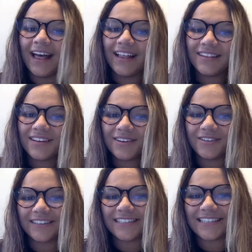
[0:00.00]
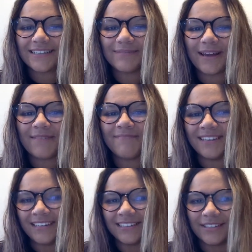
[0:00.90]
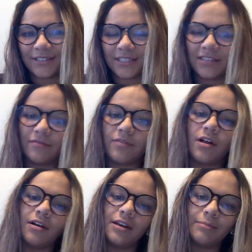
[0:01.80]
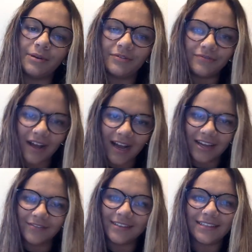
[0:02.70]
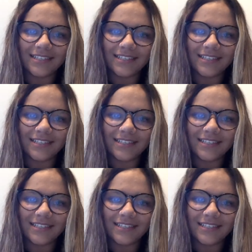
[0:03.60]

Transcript: Hello, this is my media literacy vlog number 5.